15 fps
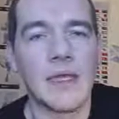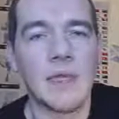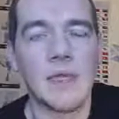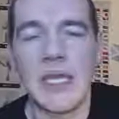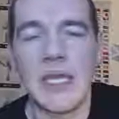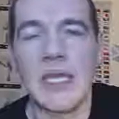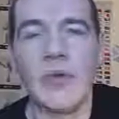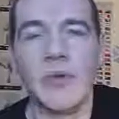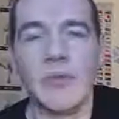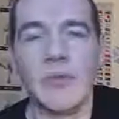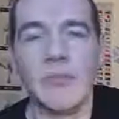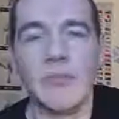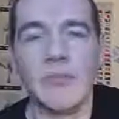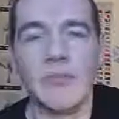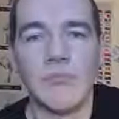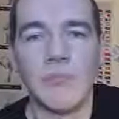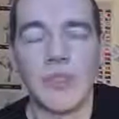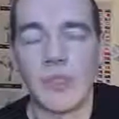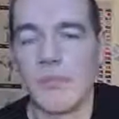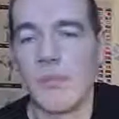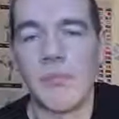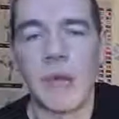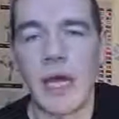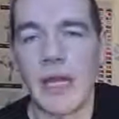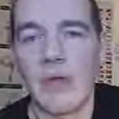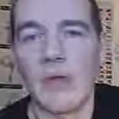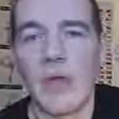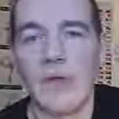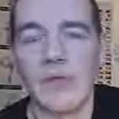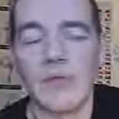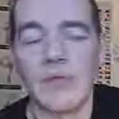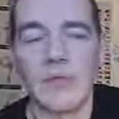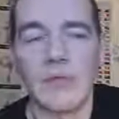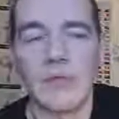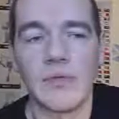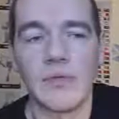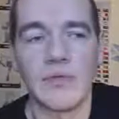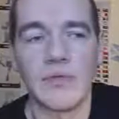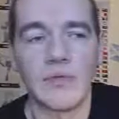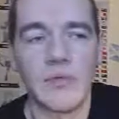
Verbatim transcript: you make your own Super Mario levels